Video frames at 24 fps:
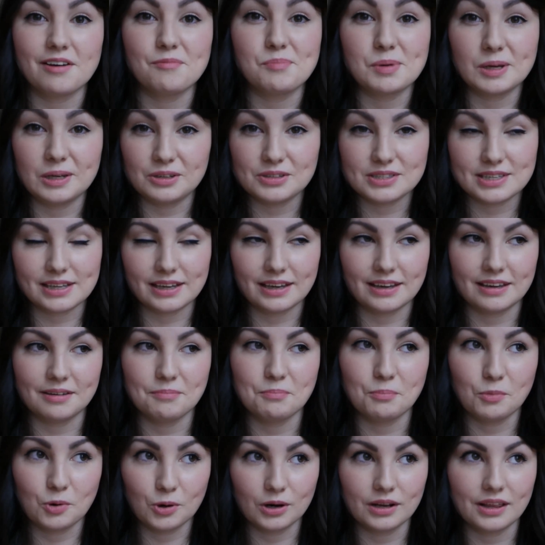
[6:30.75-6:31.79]
I've been using
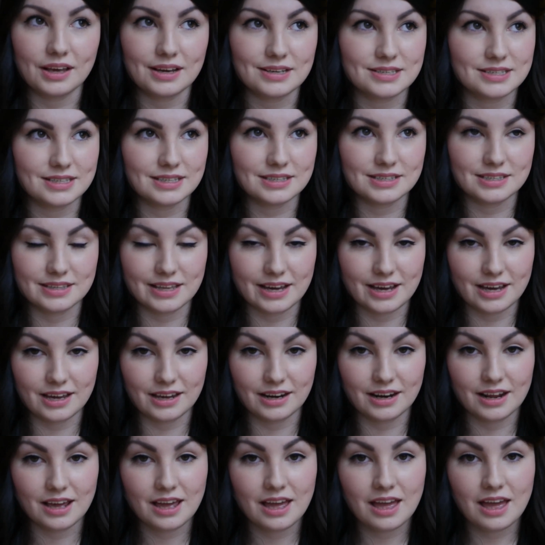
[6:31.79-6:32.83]
it more or less since
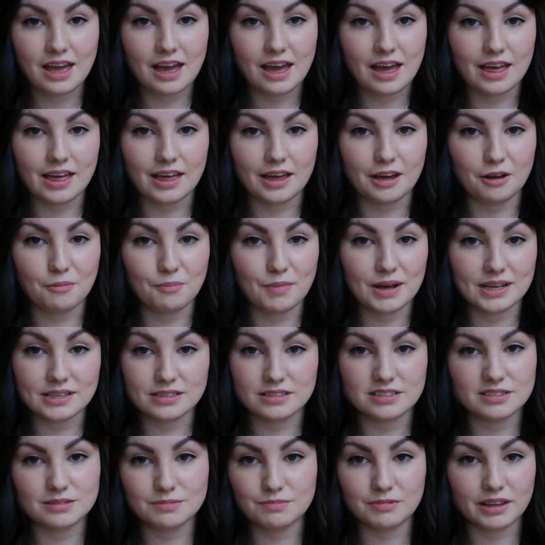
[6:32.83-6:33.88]
then
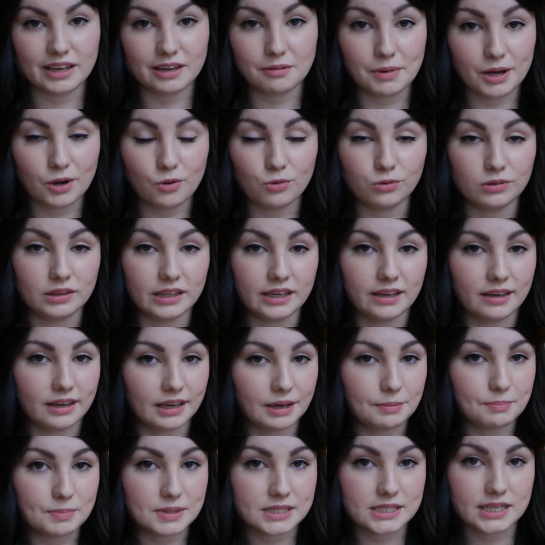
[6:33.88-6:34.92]
as like my
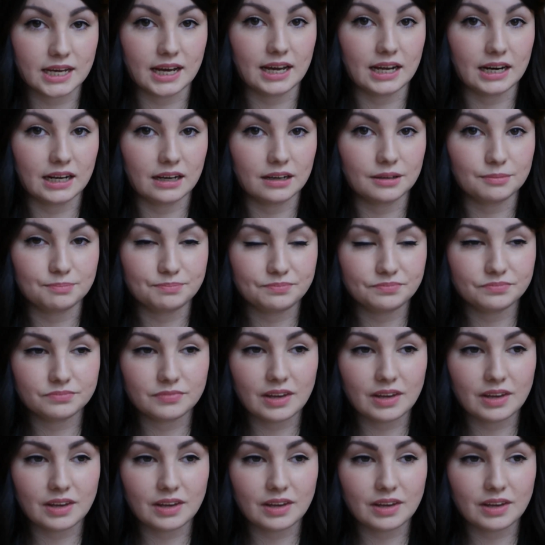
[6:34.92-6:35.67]
only mascara.